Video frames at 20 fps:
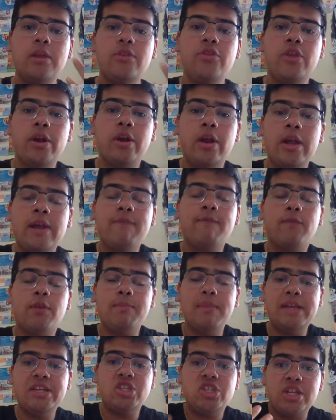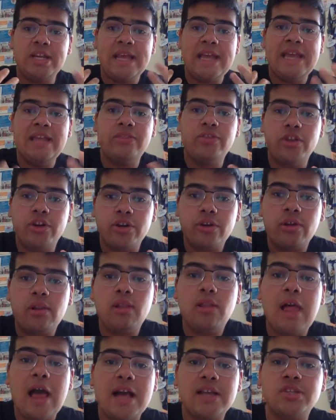their information in their
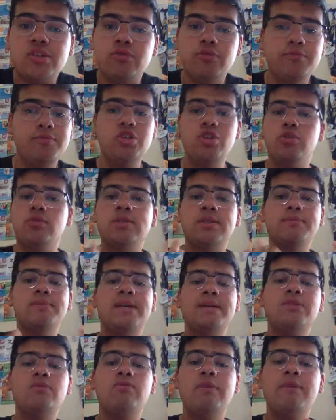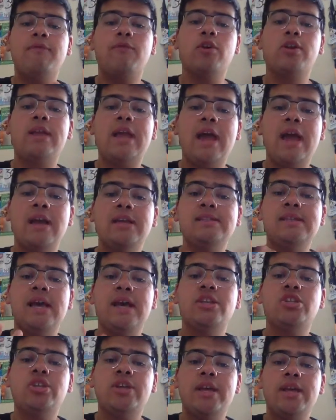classrooms. Sometimes we forget as
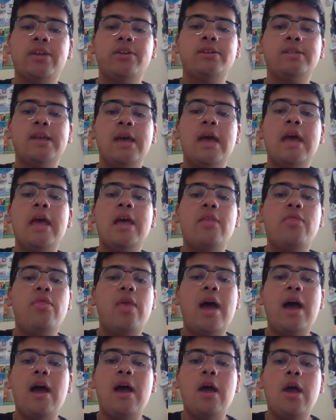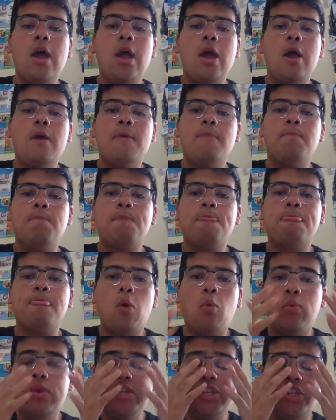educators that
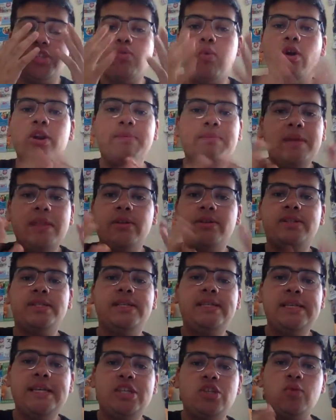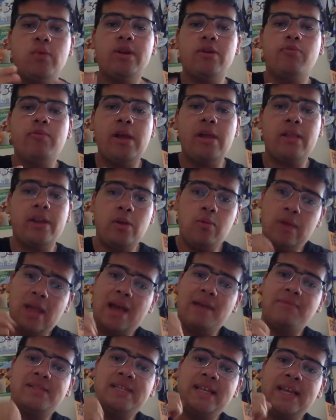we just want to be there to teach, when in reality we
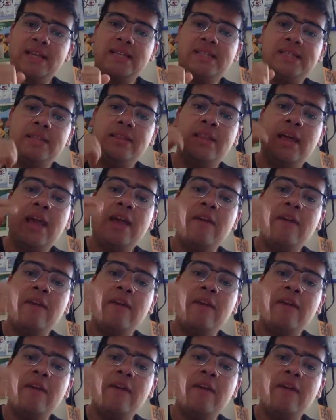have to get the